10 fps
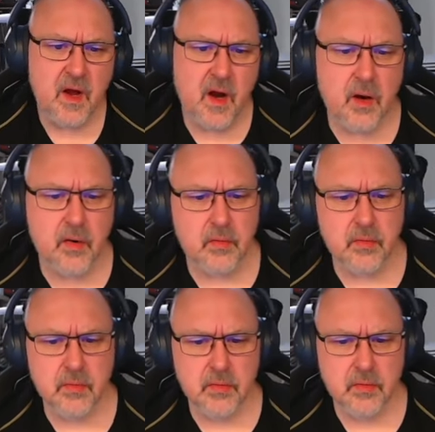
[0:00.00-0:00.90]
Oh,
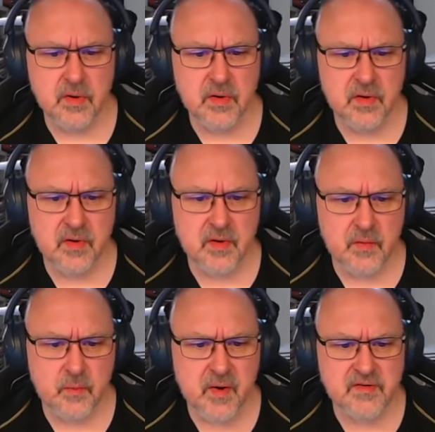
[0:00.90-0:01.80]

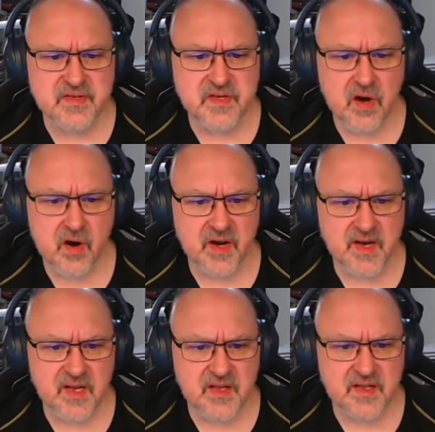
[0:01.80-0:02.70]
where is
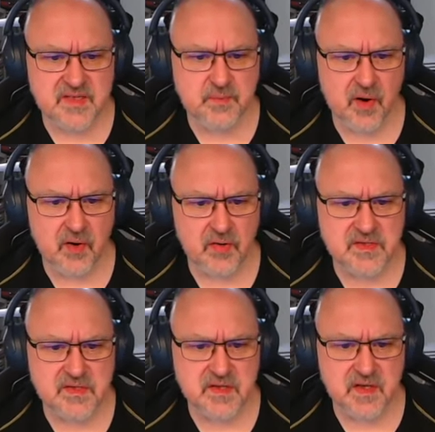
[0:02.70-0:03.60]
9 in this
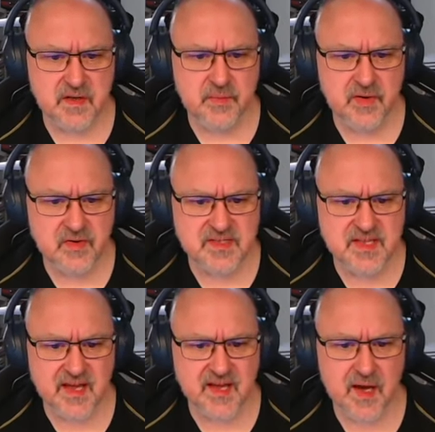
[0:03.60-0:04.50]
box? Because
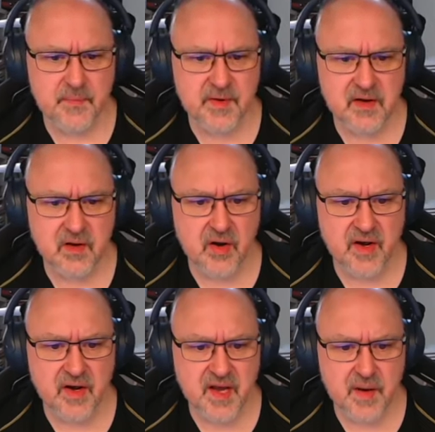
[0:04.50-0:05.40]
that can't be a
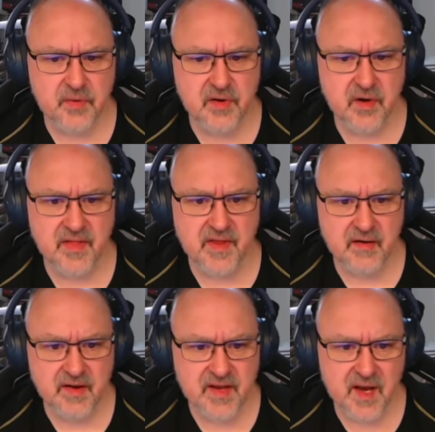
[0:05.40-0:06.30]
9, I can't put 9
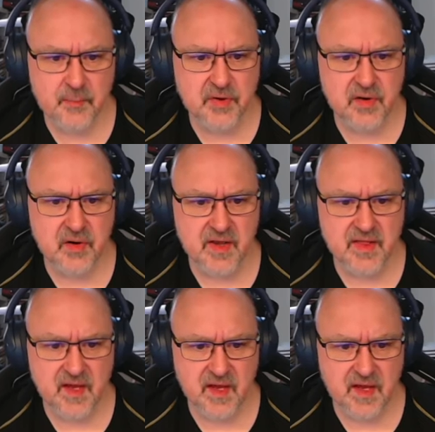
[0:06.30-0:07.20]
there, I can't put 9
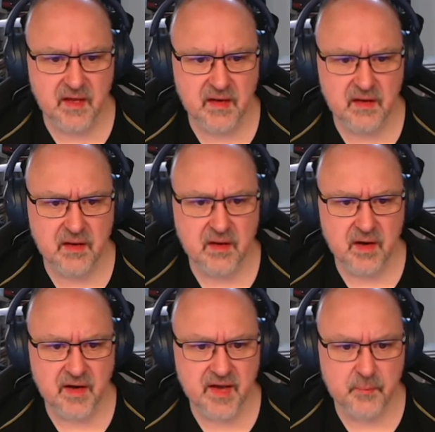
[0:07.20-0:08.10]
there.
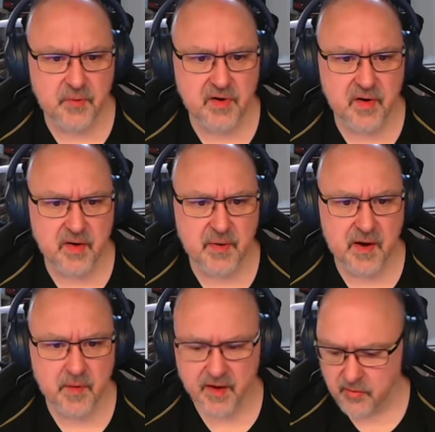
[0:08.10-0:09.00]
I can't put 9
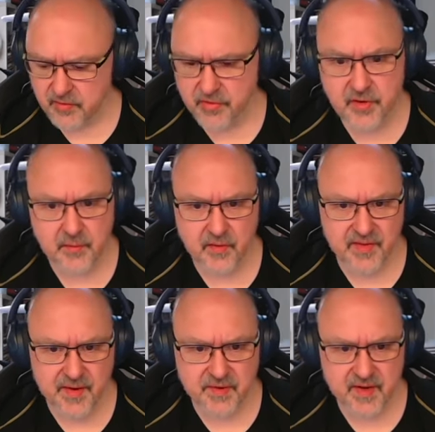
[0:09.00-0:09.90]
partway along a thermo,
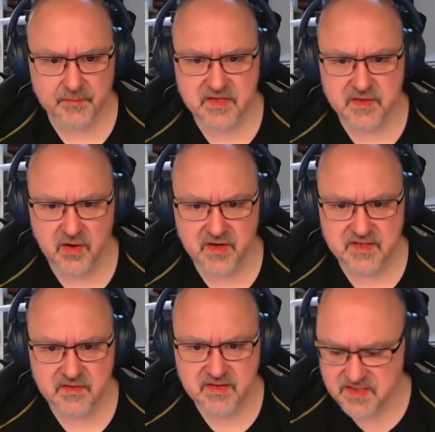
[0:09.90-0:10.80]
that becomes a 9.
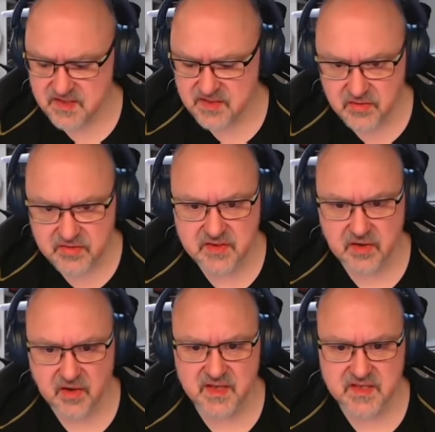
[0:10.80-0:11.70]
So this is not a
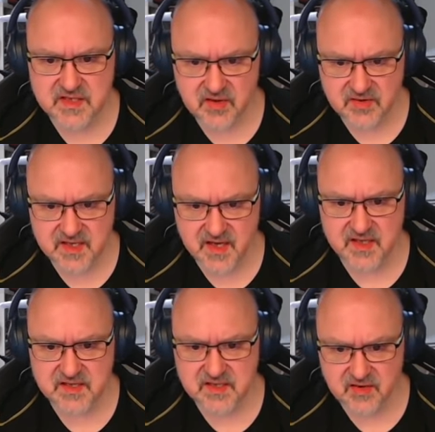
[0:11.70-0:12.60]
9, this is not an
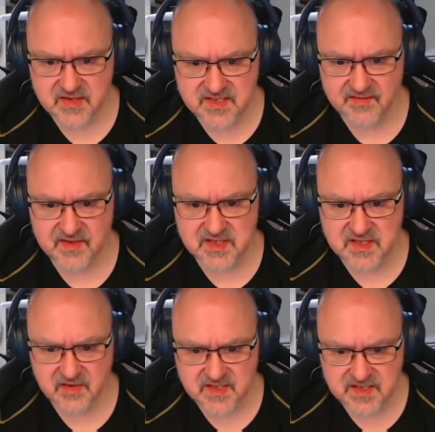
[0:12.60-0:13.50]
8, this is not a 7, this is
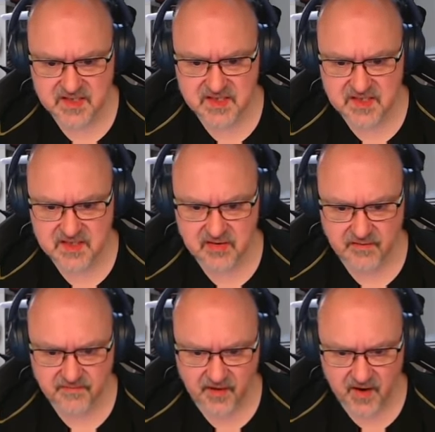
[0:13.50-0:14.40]
not a 6, this is not a
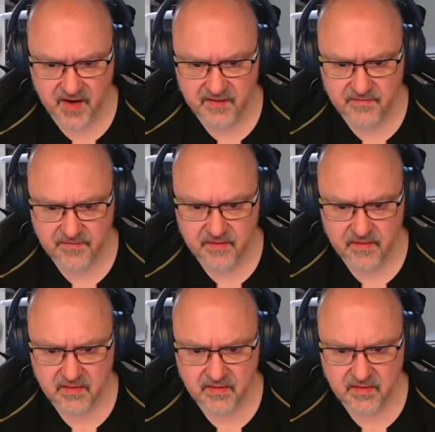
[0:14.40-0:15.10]
5.